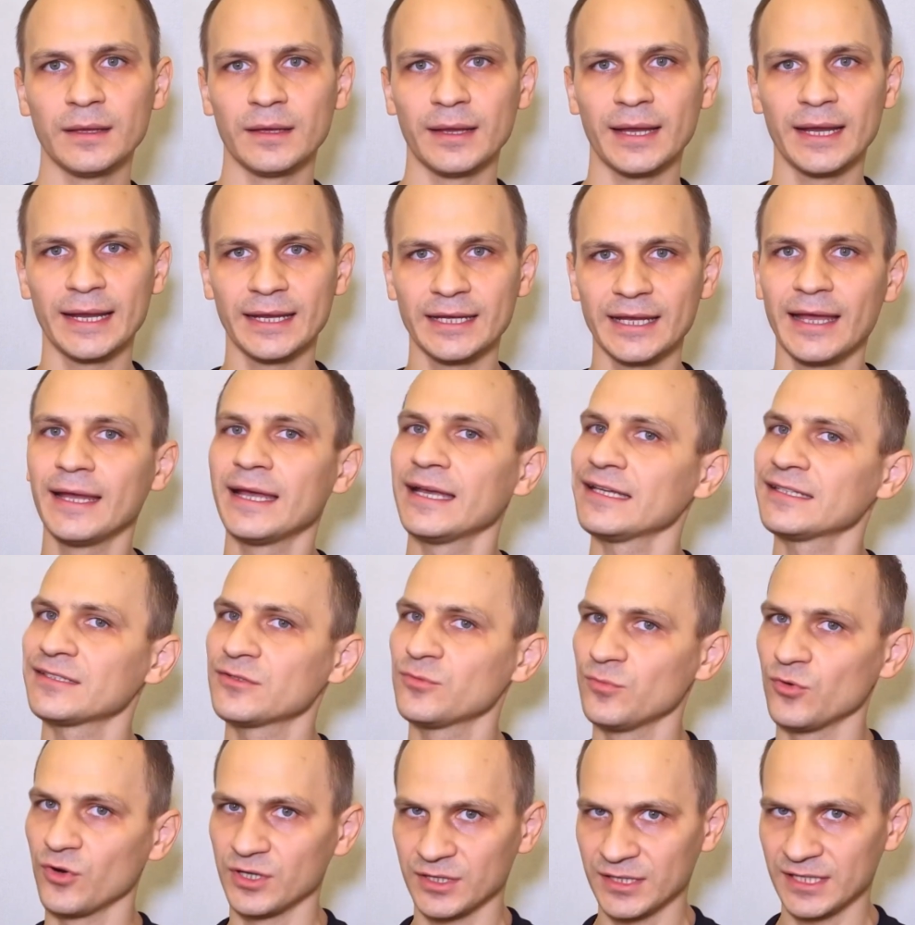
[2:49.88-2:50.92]
and is
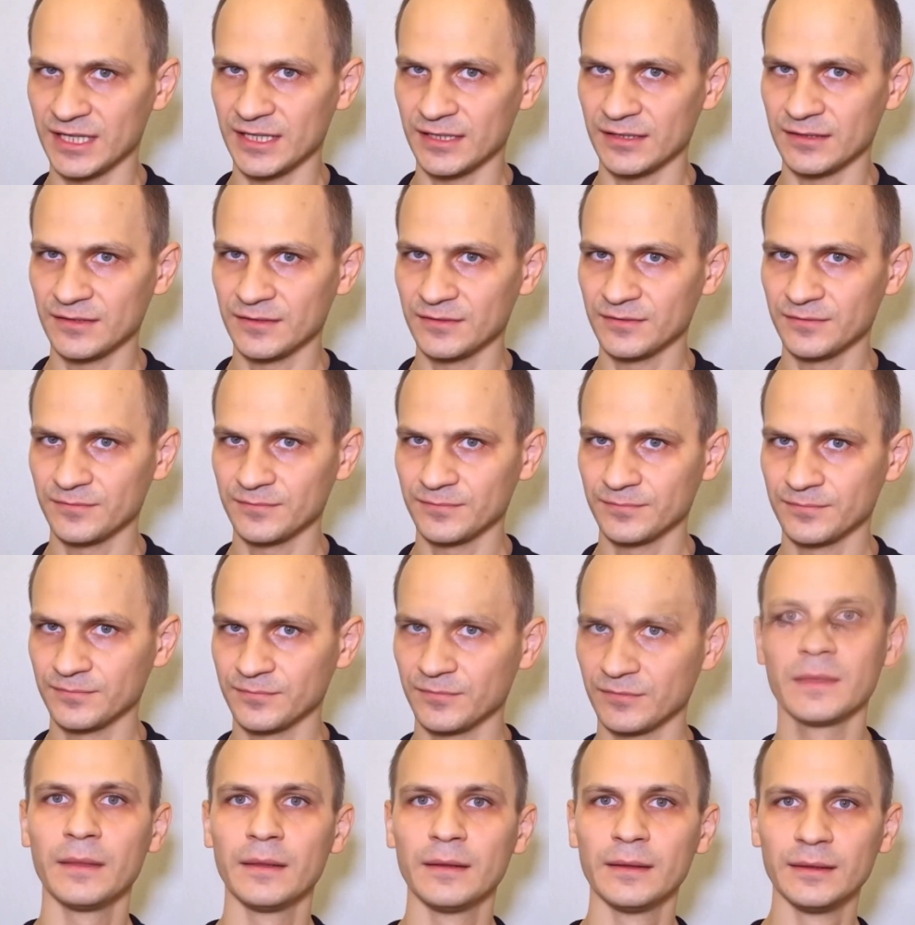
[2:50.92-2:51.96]
working.
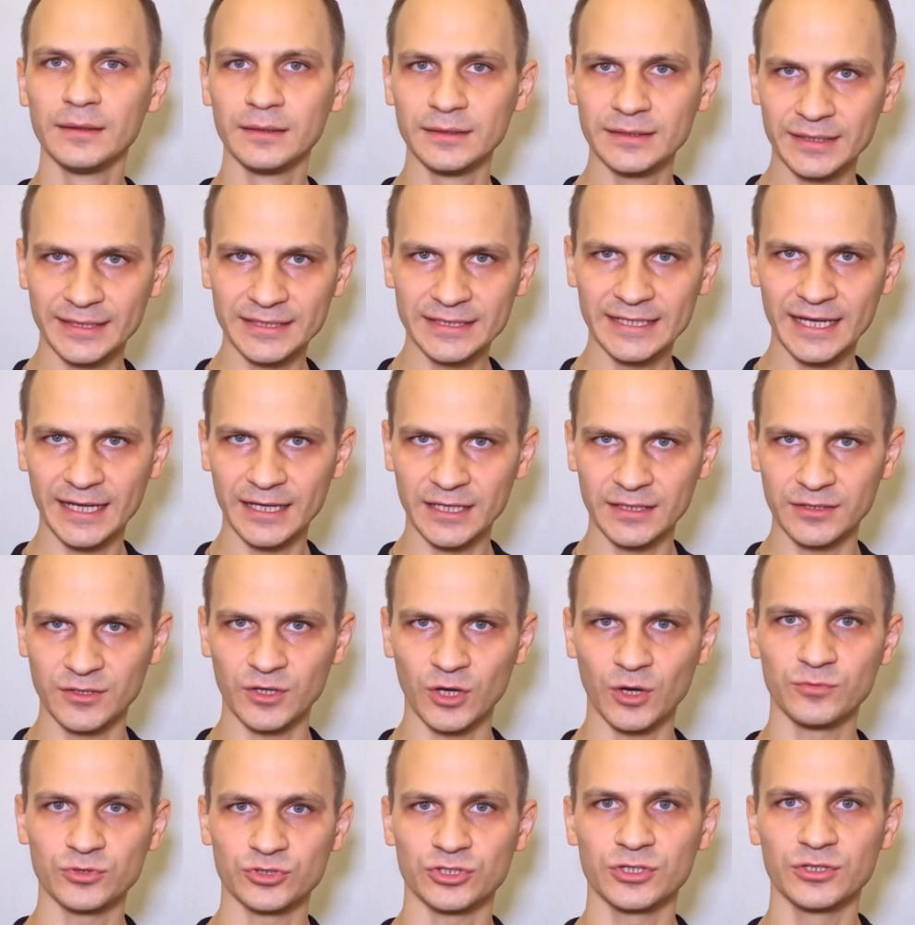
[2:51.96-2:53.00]
The second
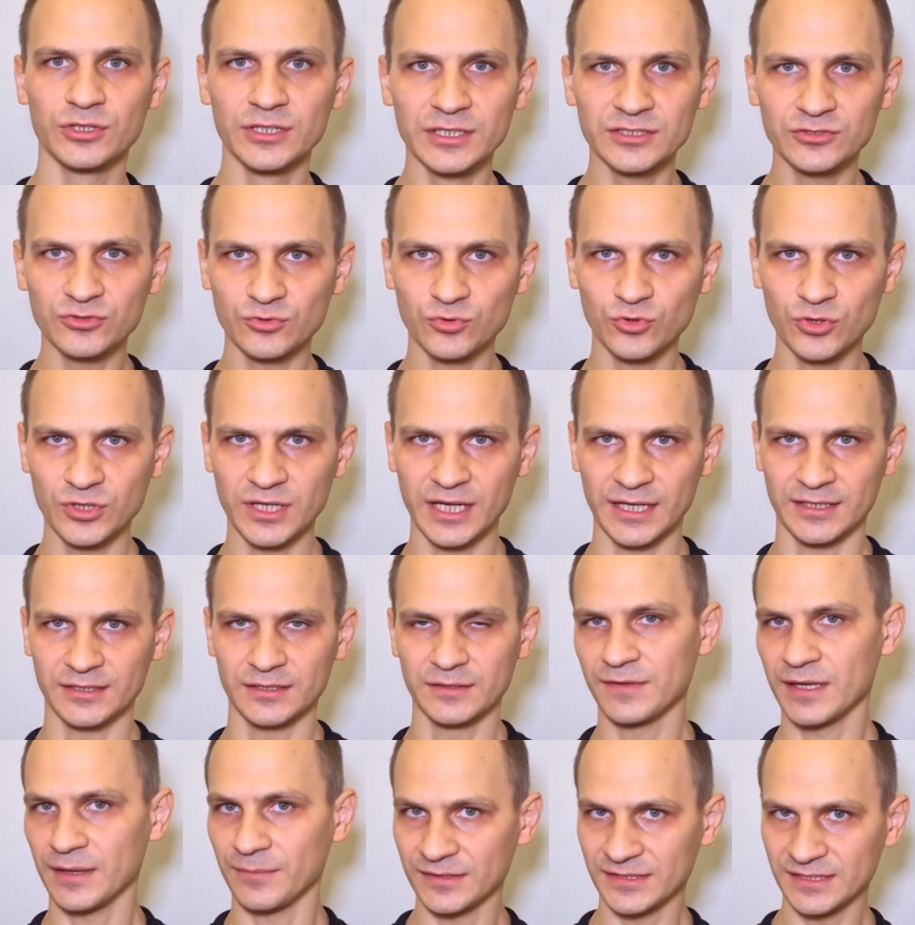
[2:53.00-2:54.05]
option is to create a
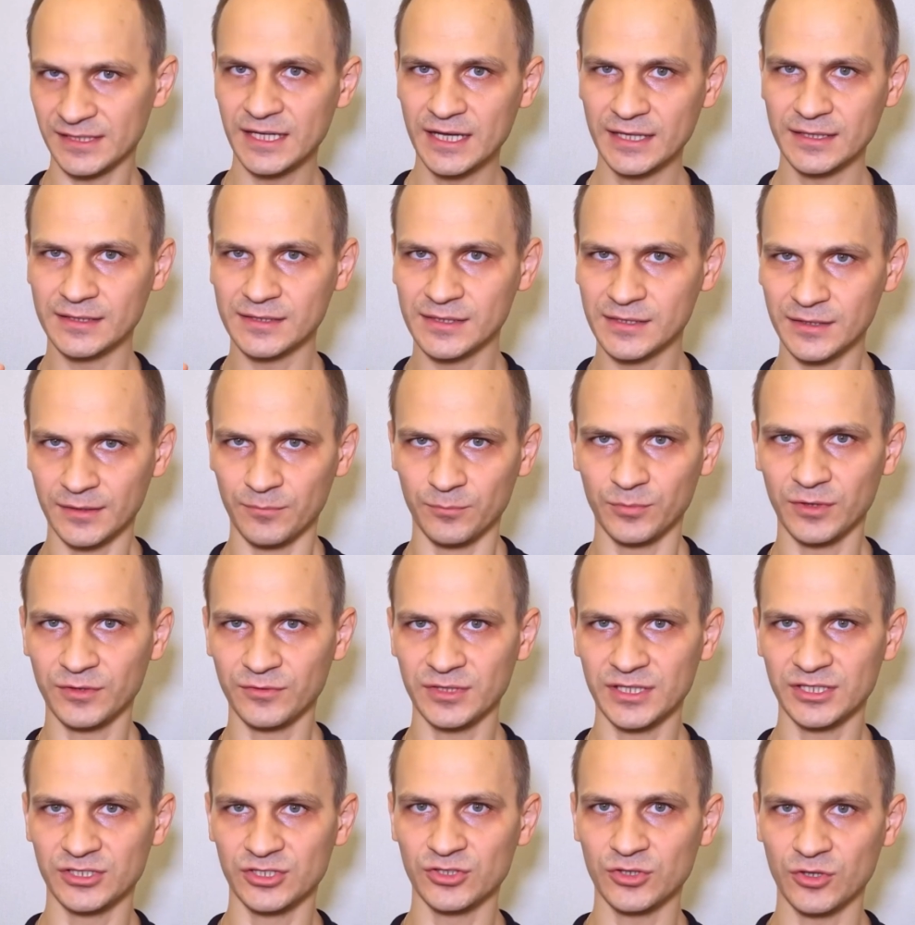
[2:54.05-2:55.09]
website with
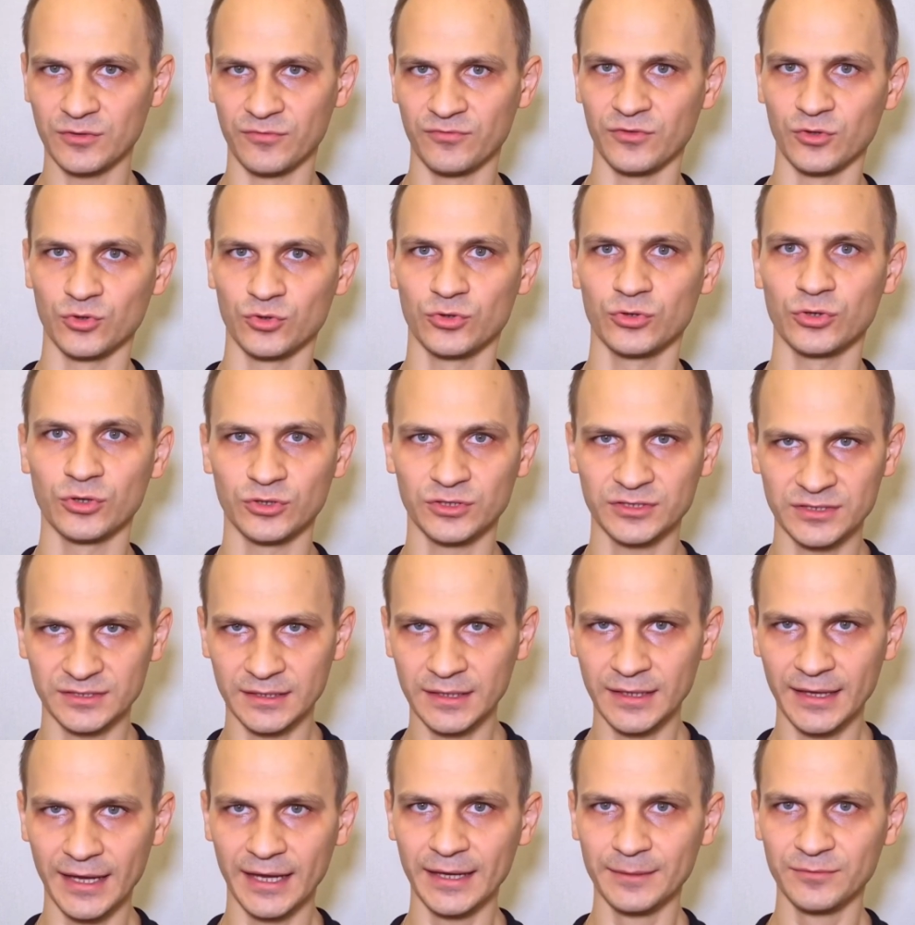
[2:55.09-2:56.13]
regional folders
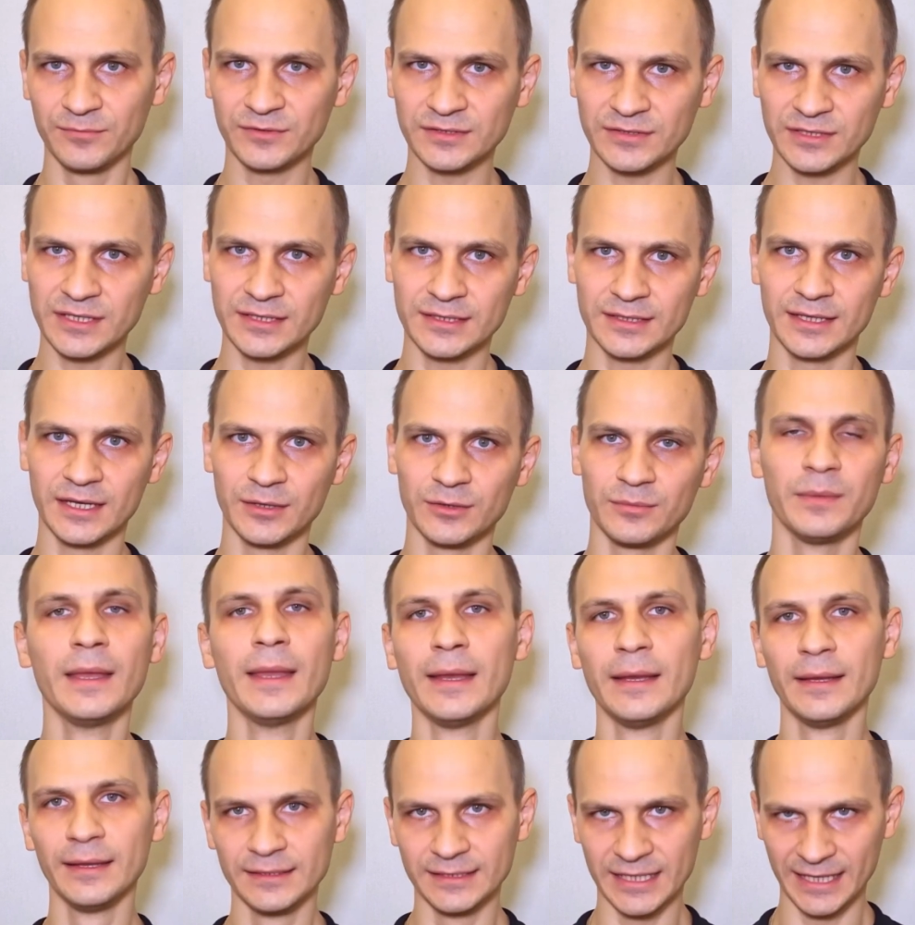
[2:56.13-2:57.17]
and within them
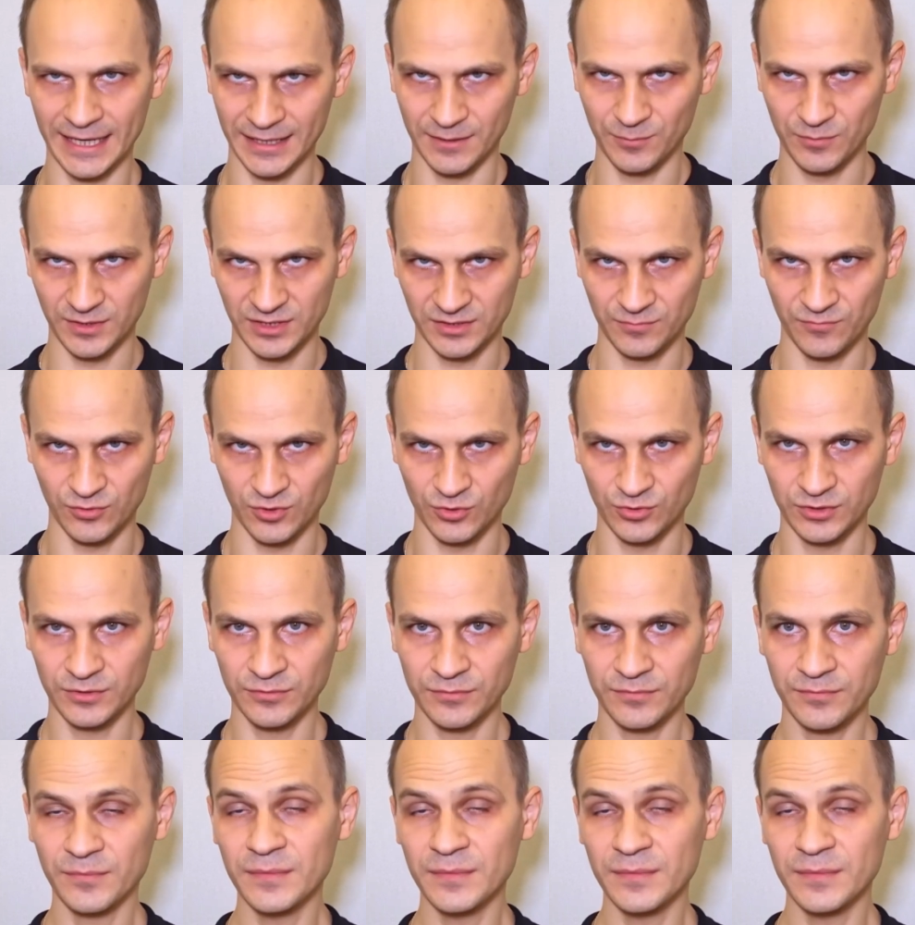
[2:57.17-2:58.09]
language folder.